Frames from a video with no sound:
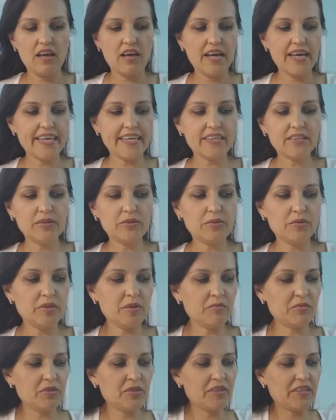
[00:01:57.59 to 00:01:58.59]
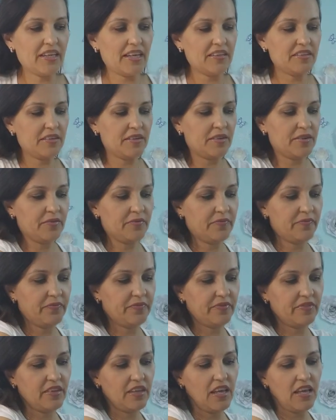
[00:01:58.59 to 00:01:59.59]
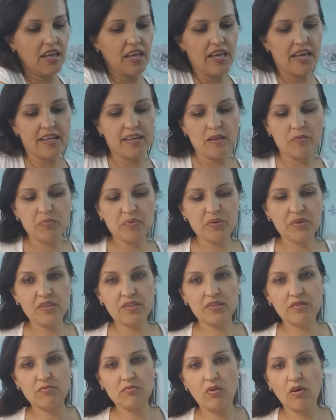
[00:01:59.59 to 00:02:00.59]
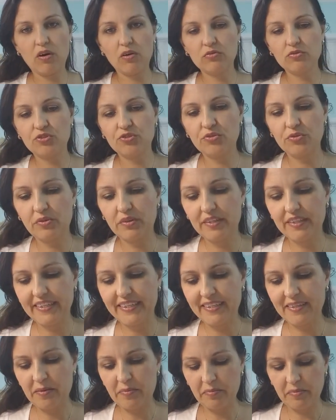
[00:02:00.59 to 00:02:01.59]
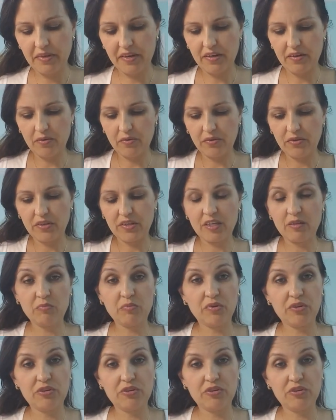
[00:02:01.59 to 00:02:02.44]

I glue them together, and I put a small jewel in the middle. You can put a